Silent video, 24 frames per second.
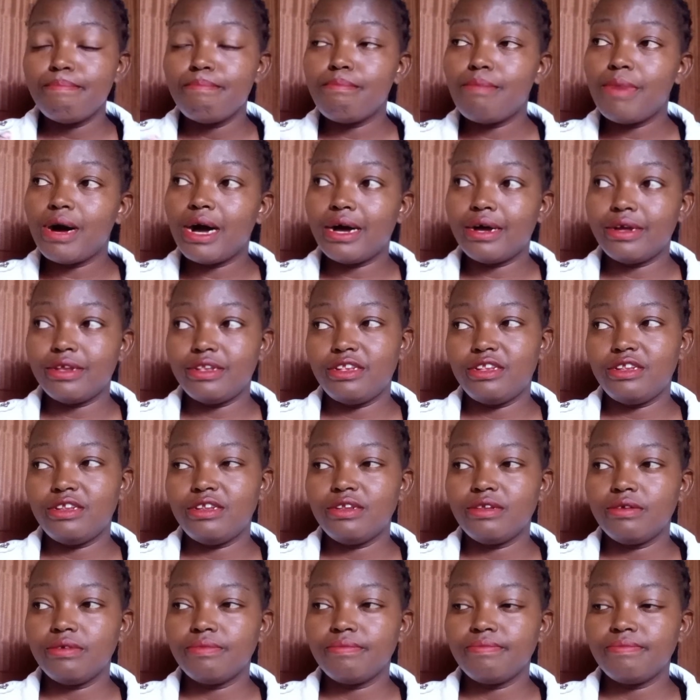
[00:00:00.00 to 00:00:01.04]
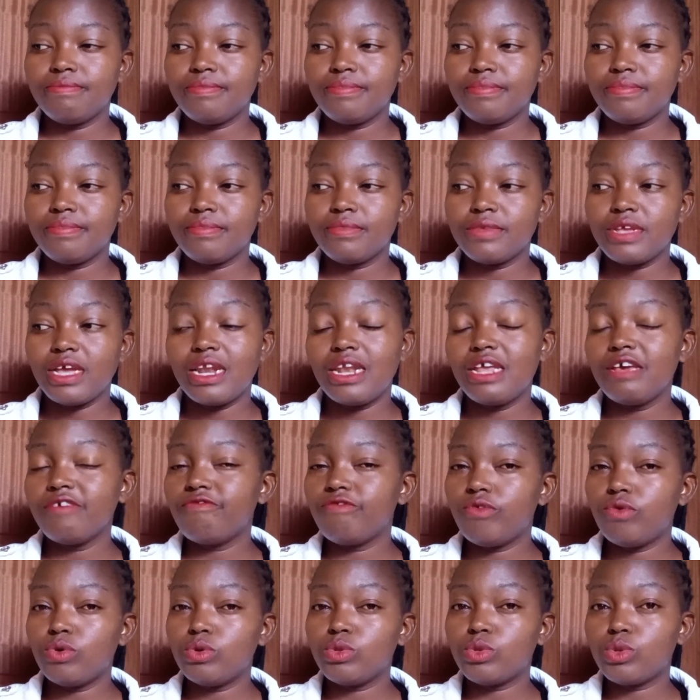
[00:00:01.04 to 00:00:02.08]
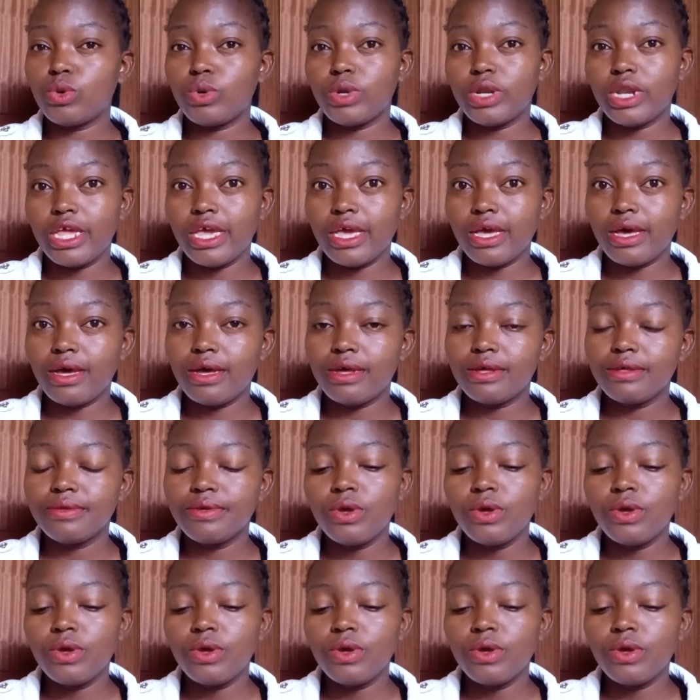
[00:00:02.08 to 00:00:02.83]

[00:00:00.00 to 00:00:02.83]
but life goes on, yeah.